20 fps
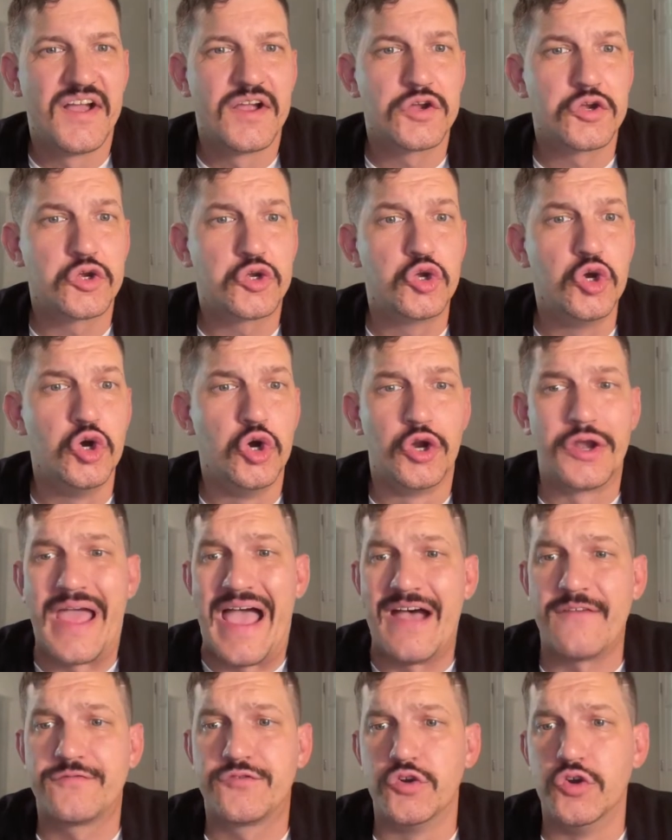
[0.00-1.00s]
Good
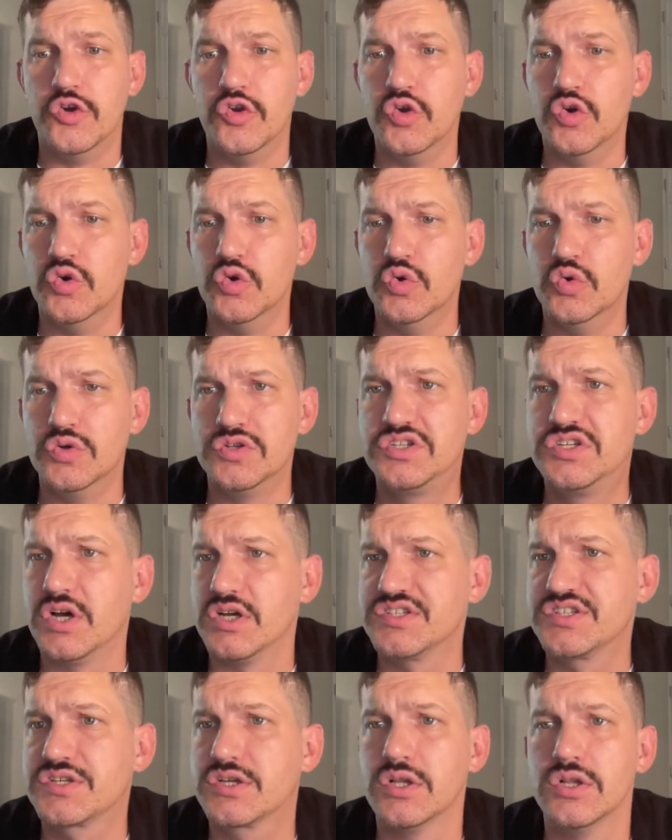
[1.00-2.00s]
afternoon,
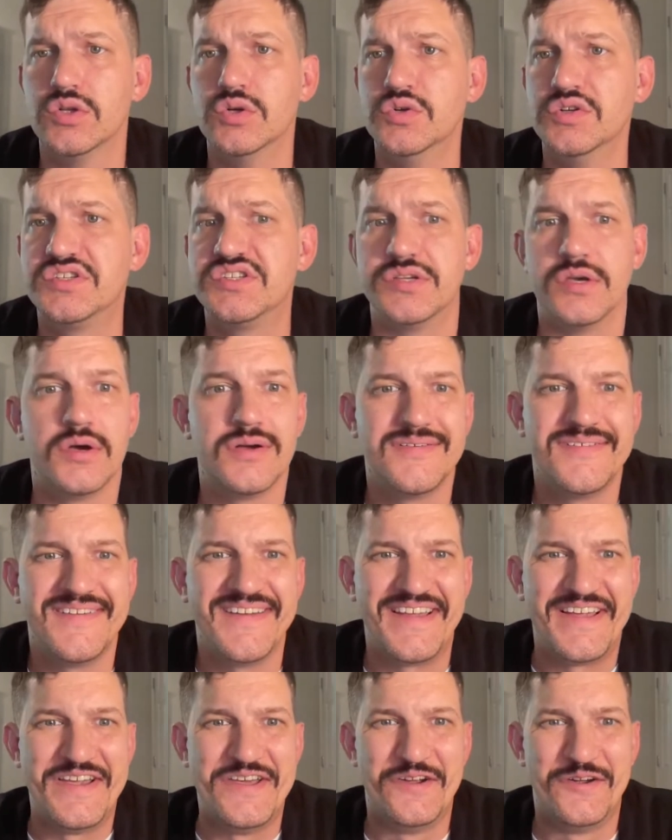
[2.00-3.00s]
Tuscaloosa,
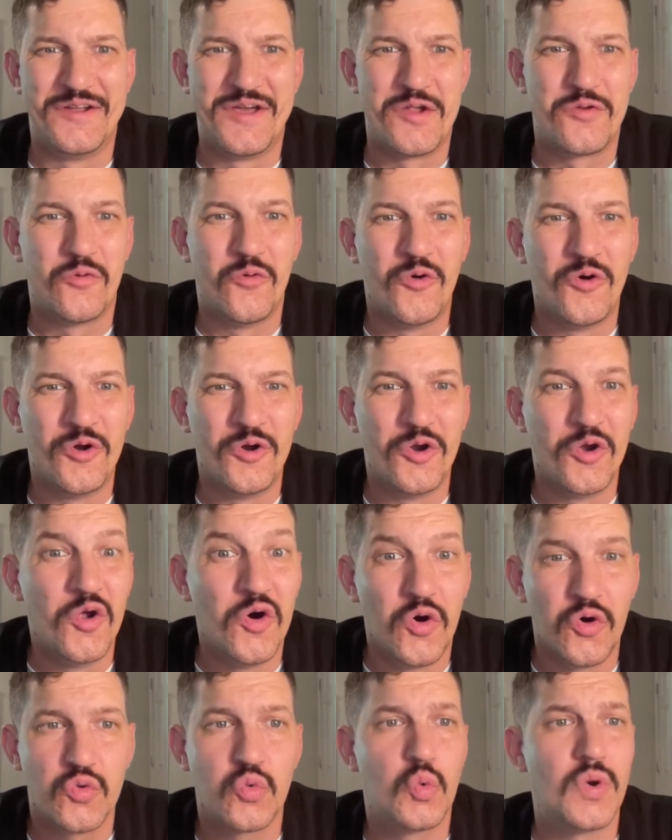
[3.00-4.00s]
Internet
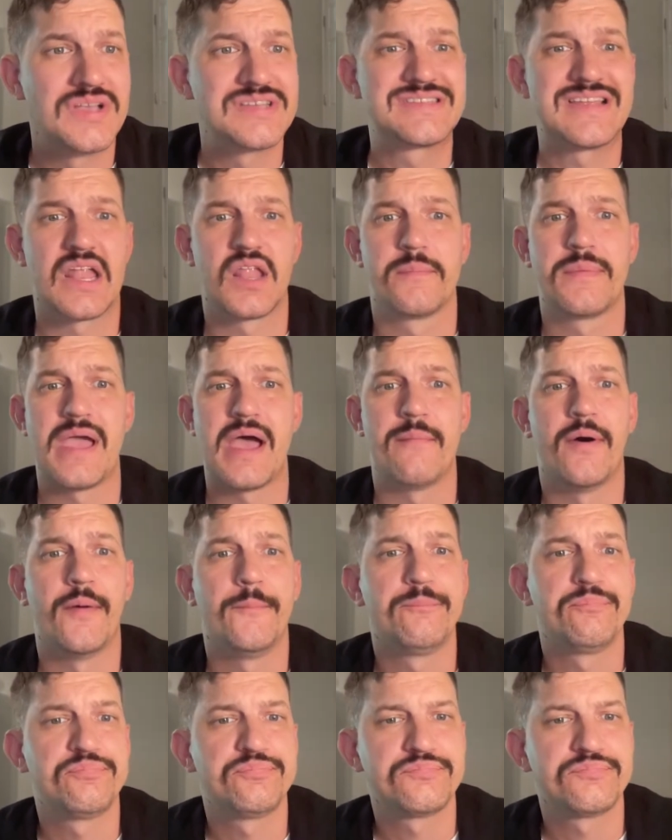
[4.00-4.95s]
World, West Alabama.